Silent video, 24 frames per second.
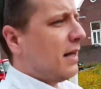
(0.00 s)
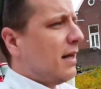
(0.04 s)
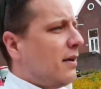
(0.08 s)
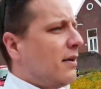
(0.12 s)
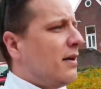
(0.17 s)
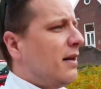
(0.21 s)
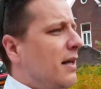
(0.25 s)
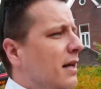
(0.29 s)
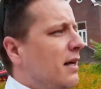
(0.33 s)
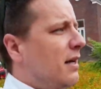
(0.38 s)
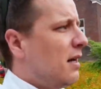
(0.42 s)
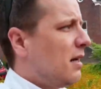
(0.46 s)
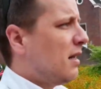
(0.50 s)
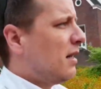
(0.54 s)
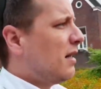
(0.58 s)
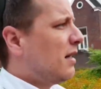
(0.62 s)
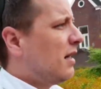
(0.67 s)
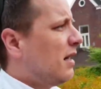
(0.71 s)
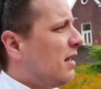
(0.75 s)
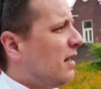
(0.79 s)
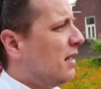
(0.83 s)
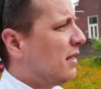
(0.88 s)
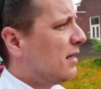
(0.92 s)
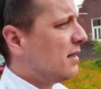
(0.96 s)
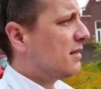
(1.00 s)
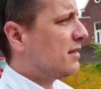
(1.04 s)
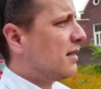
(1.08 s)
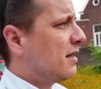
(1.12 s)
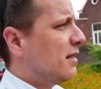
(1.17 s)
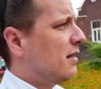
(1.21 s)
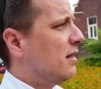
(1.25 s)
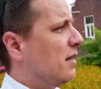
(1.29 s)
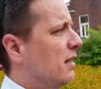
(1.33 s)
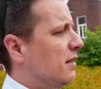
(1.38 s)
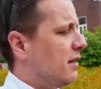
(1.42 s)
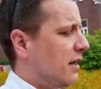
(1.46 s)
here in Heerlen, it's
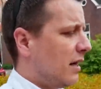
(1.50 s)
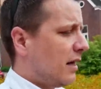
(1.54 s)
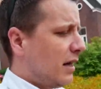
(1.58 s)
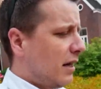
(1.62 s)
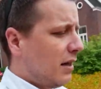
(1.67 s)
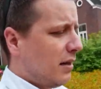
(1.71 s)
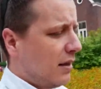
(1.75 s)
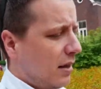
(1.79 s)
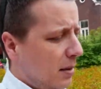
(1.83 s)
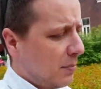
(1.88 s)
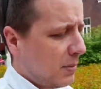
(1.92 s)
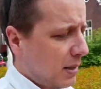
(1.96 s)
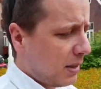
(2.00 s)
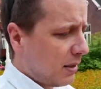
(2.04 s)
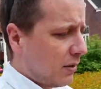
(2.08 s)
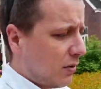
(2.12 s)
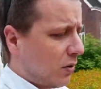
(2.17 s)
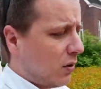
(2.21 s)
they made an